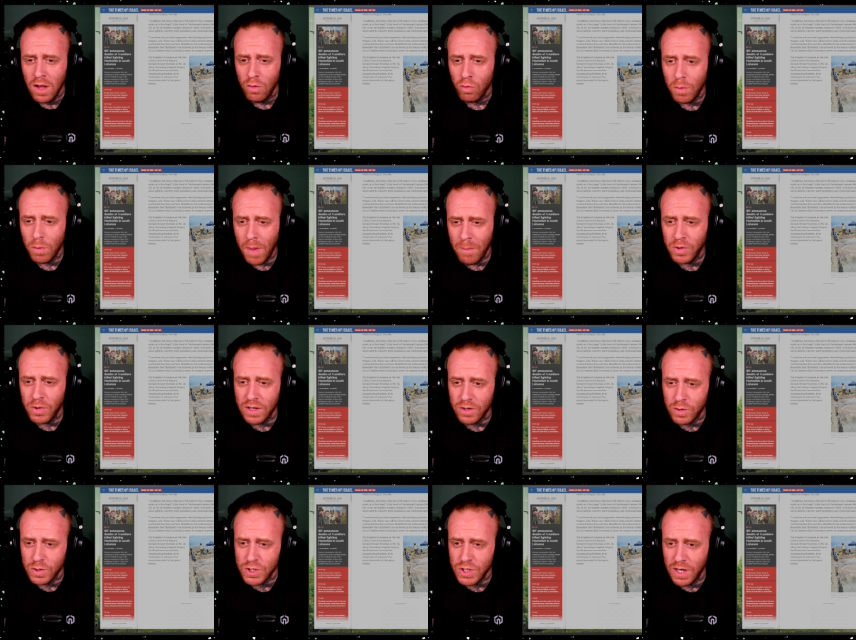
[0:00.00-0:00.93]
Remember
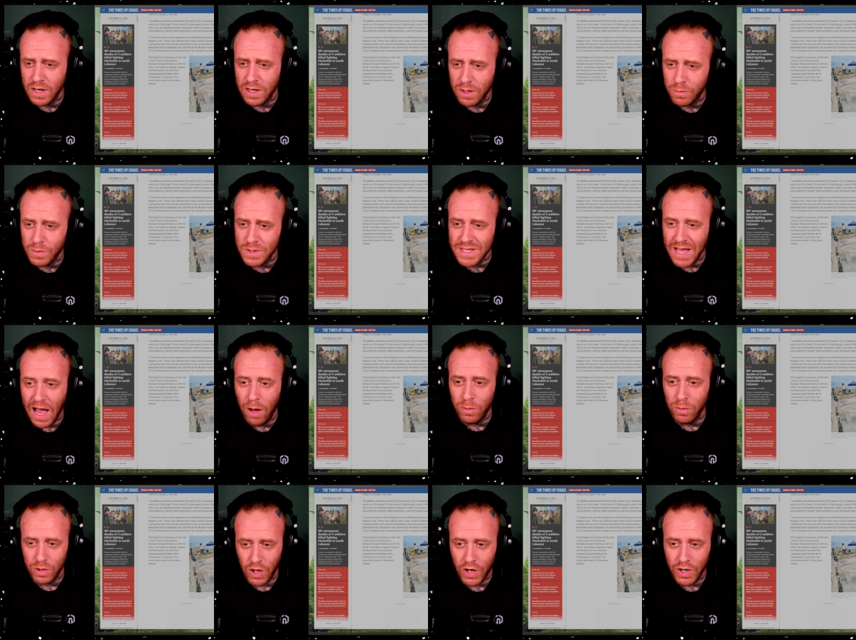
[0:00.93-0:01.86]
that Christianity was
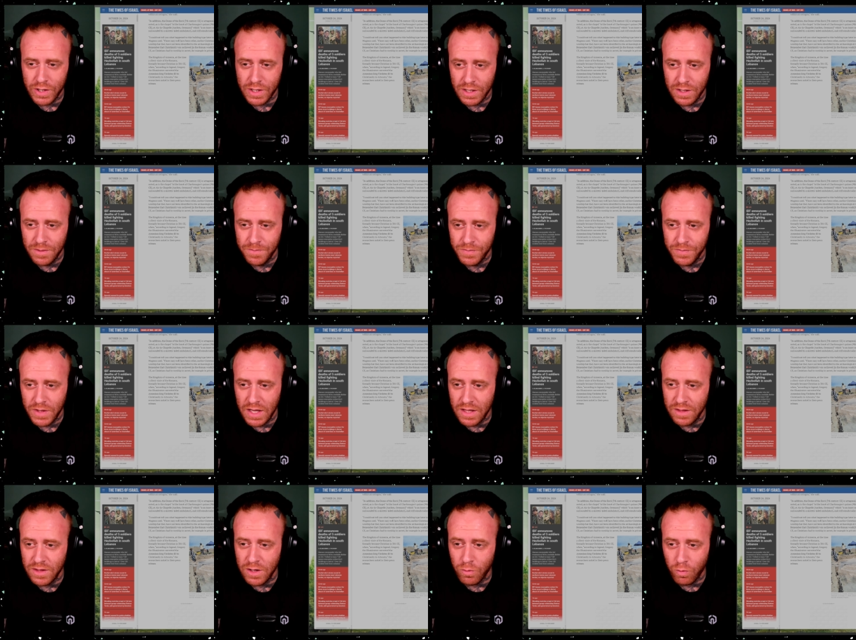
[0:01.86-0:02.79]
outlawed
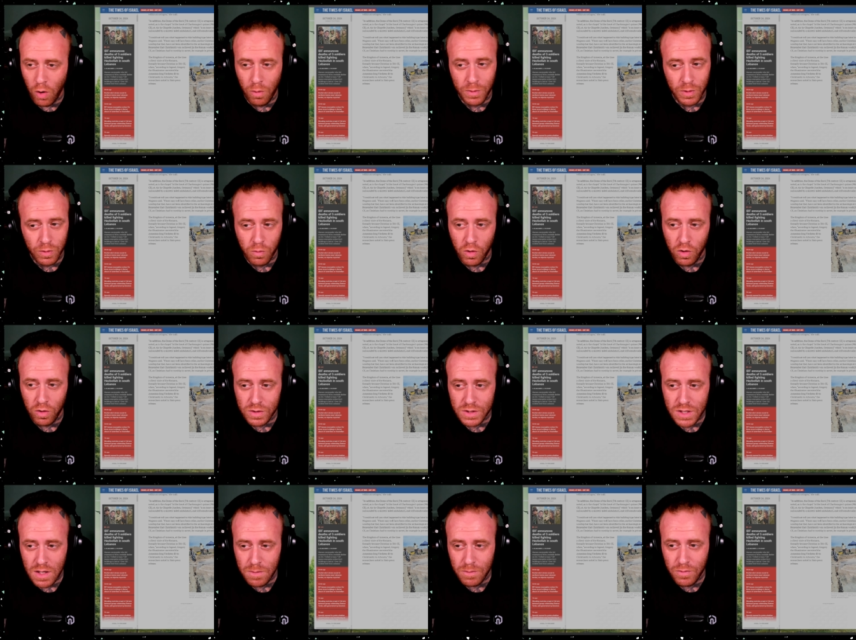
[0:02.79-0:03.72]
in the Roman
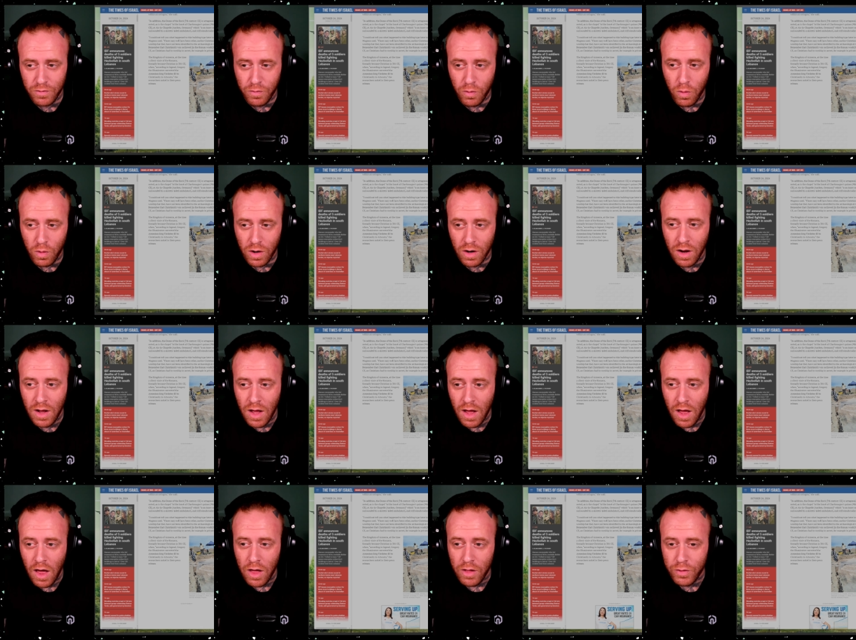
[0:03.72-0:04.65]
world before
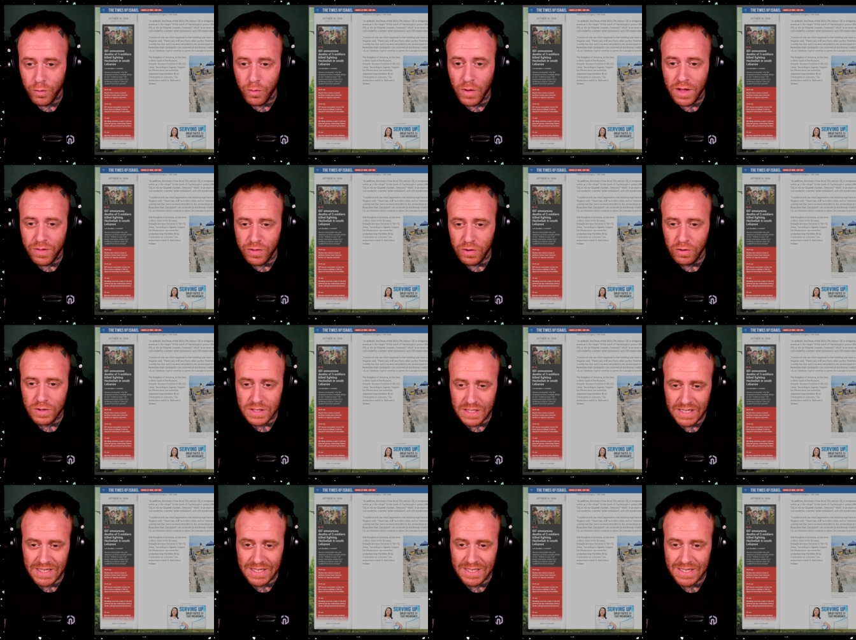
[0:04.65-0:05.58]

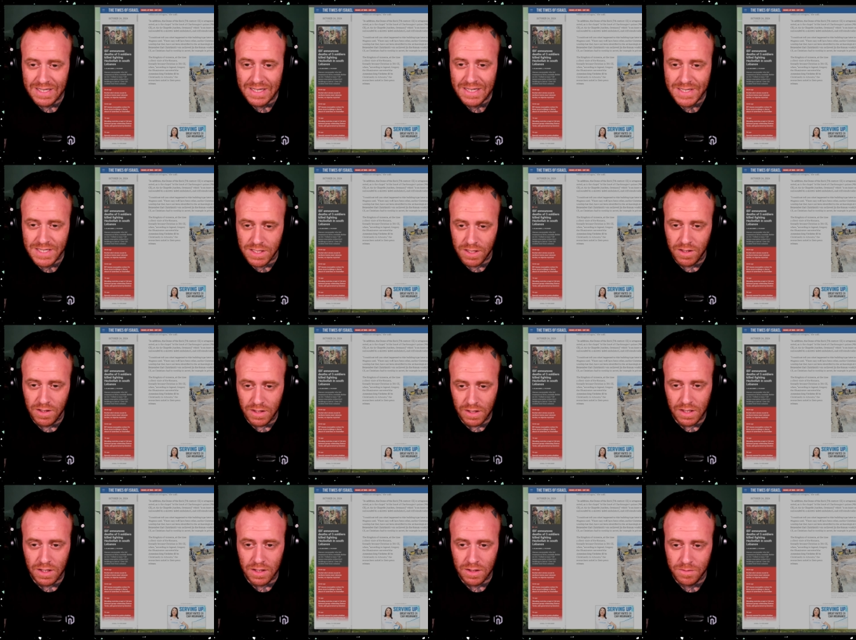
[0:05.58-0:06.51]
313
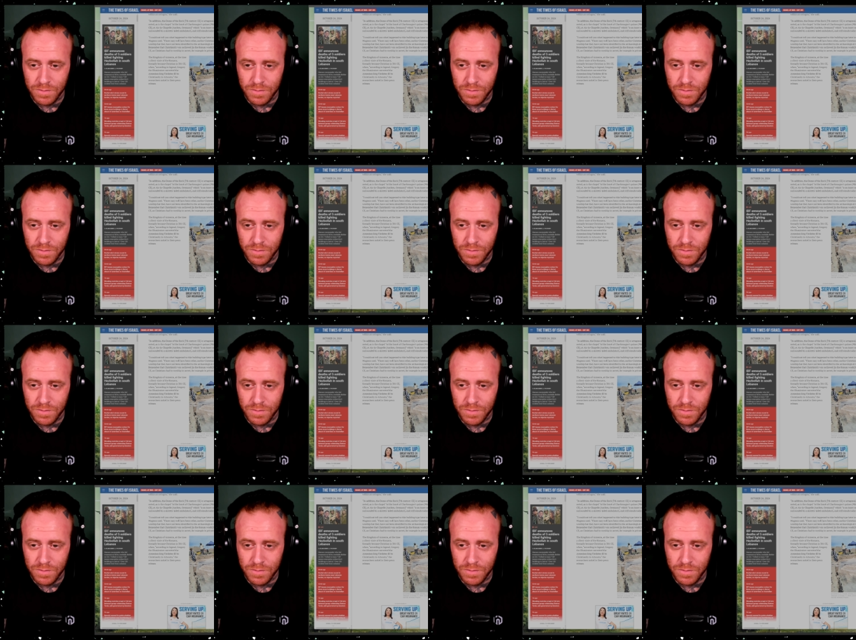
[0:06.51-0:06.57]
CE,